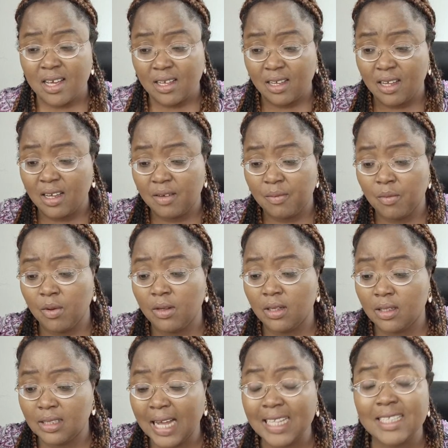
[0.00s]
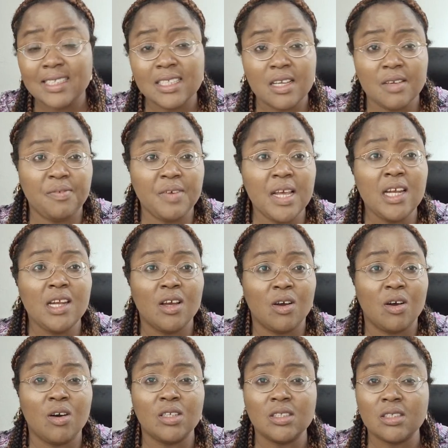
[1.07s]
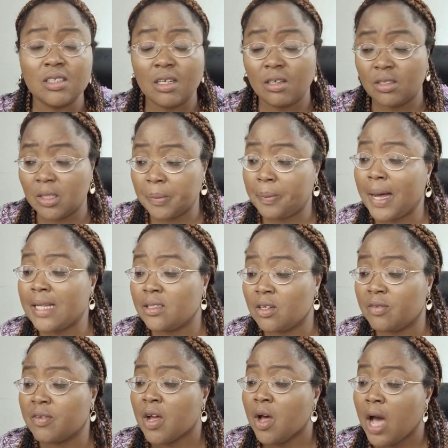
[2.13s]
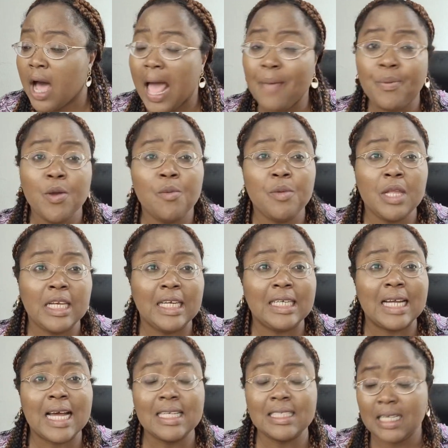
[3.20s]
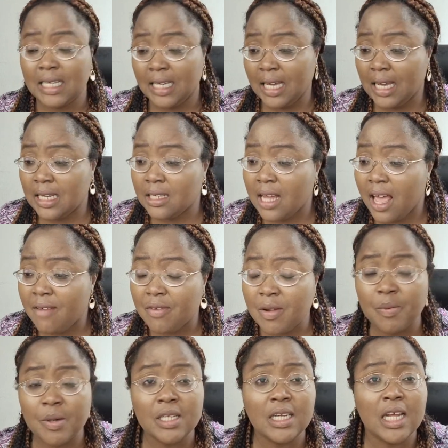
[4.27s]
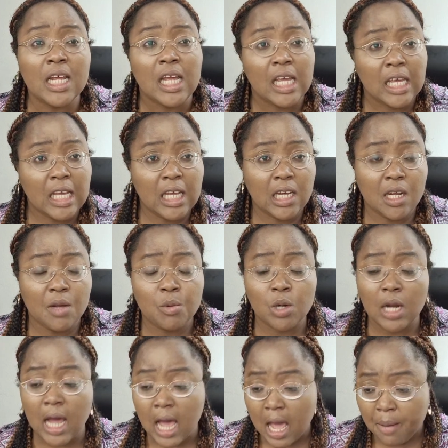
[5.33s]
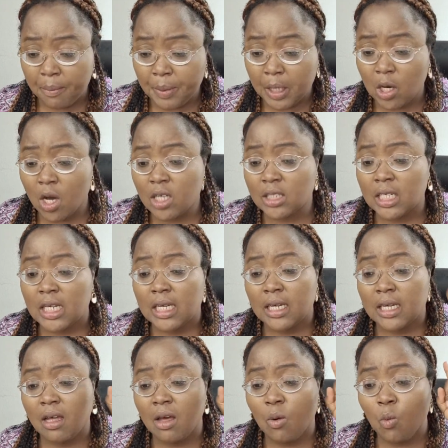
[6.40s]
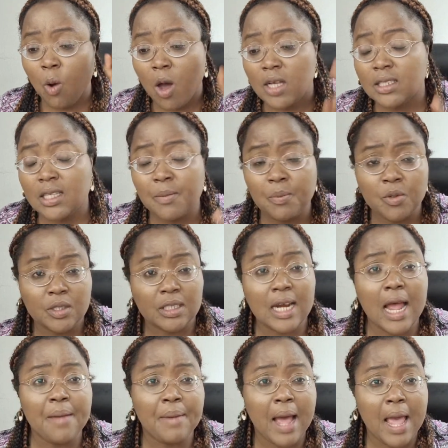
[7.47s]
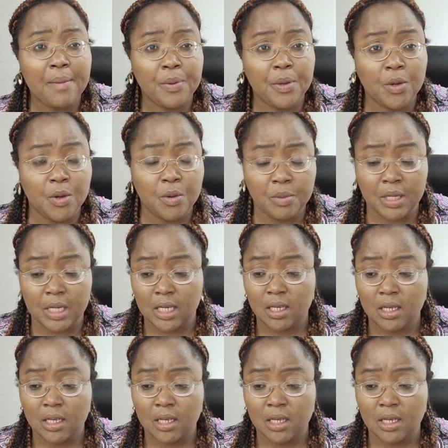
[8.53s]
That is a failure on the part of IPOB leaders and everybody in Ebola, because once they prescribe IPOB,